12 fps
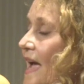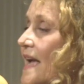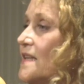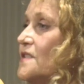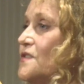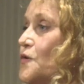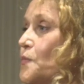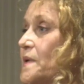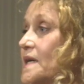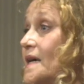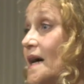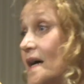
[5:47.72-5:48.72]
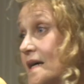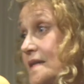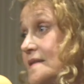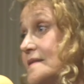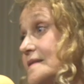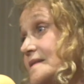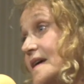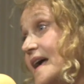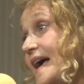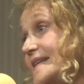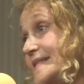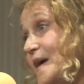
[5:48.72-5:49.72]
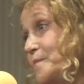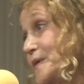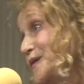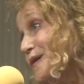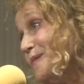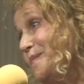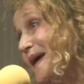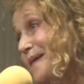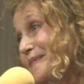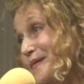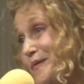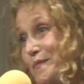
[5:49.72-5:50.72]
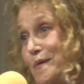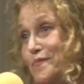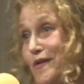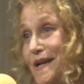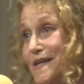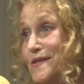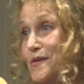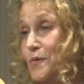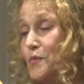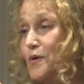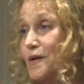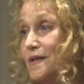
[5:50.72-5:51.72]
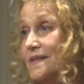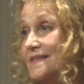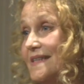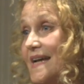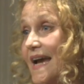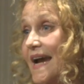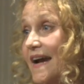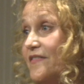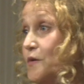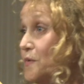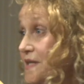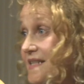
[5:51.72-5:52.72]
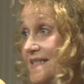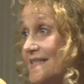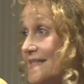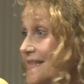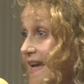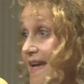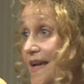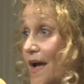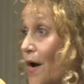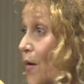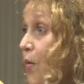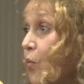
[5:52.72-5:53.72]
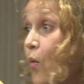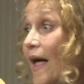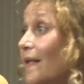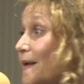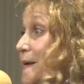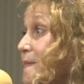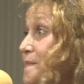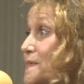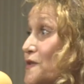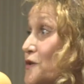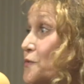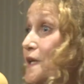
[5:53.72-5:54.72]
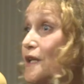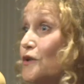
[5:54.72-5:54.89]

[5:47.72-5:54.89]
And so because, as that miracle baby, when we're brought into the world, everyone doesn't say, "Welcome to an